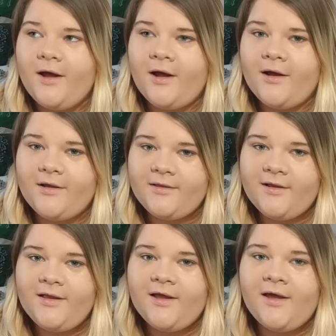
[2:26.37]

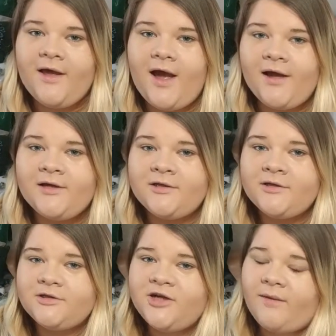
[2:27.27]
Lily
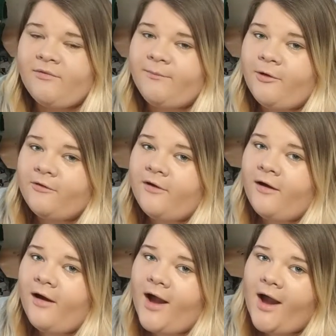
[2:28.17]
and James
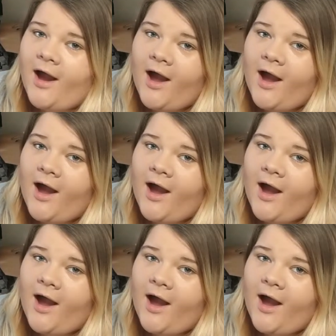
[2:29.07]
Potter.